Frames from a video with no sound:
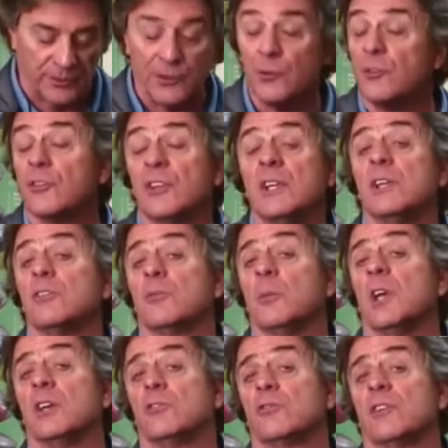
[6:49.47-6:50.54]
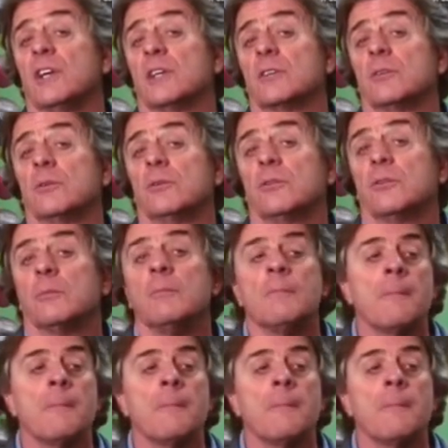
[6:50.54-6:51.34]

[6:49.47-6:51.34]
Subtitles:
if you're seeing smash factors